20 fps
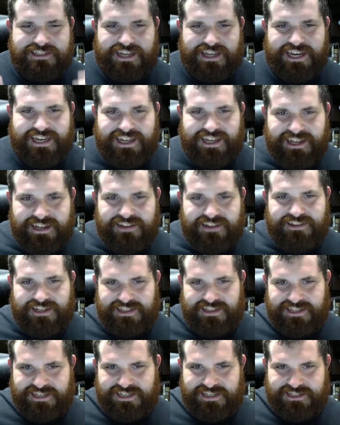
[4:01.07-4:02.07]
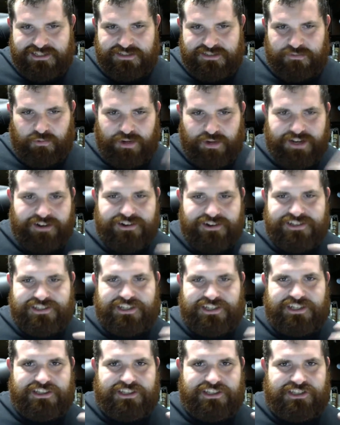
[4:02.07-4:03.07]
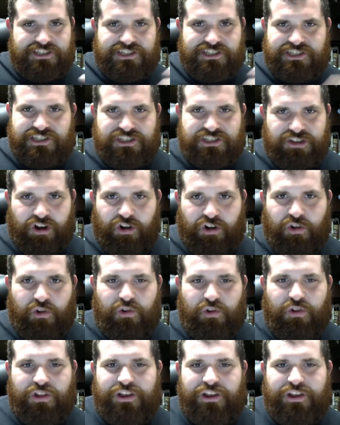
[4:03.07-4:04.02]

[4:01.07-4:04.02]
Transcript: I kind of like that he just wears like this skull.